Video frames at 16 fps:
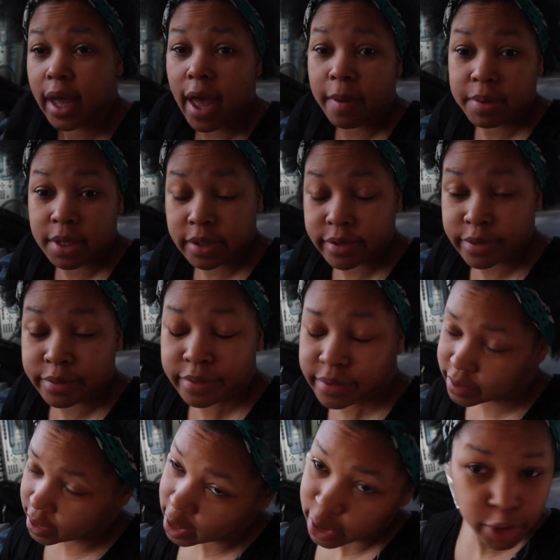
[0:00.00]
Happy
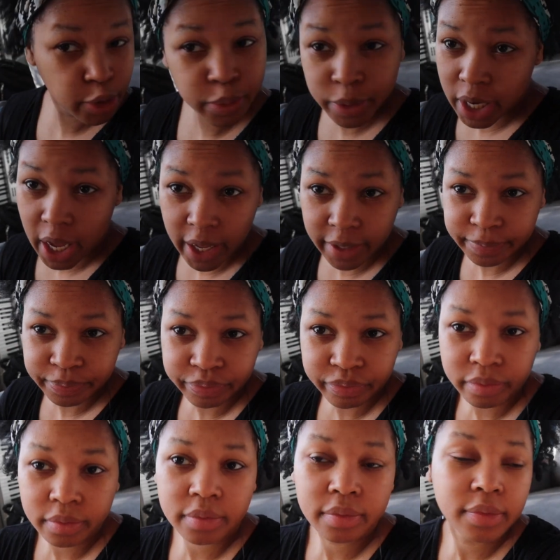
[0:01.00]
Tuesday to ya.
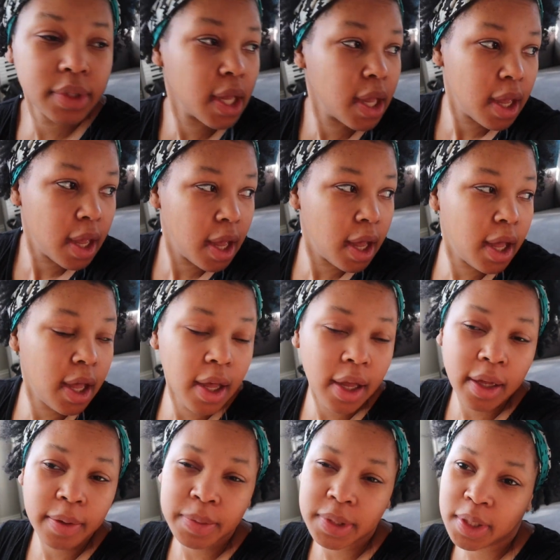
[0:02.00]

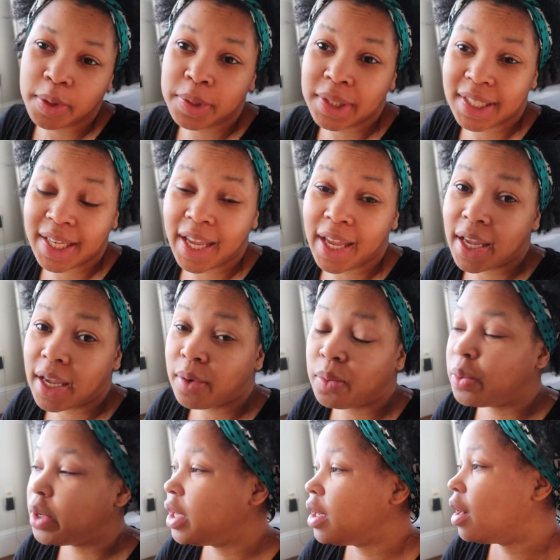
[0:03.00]
So today
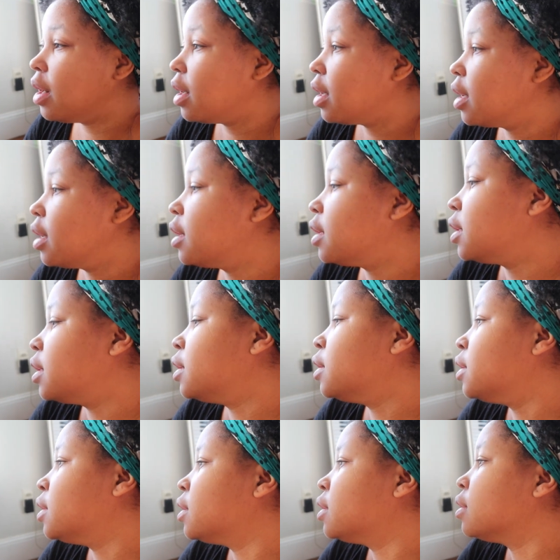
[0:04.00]
we
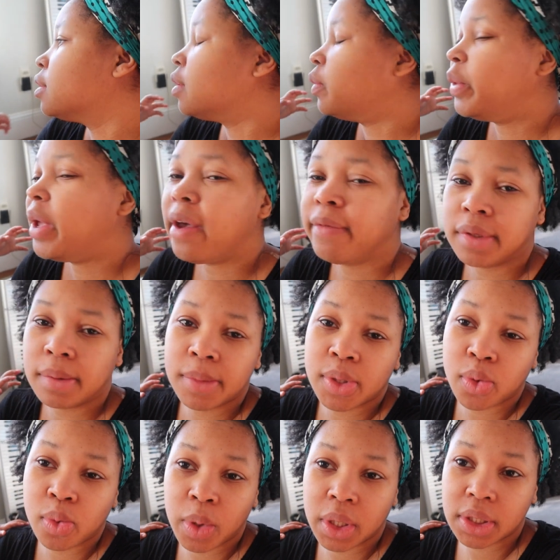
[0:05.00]
have some
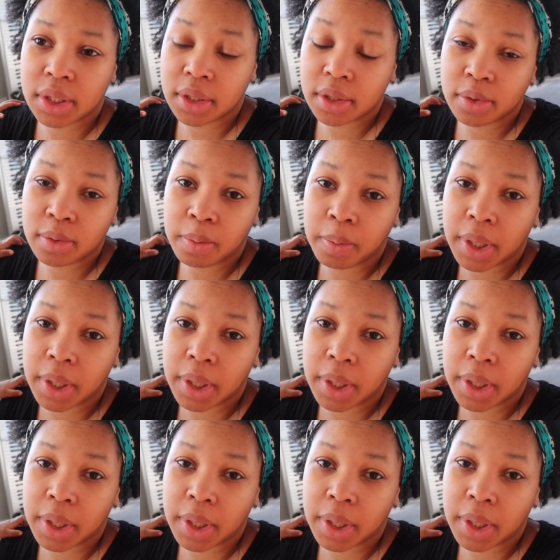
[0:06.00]
schoolwork to do,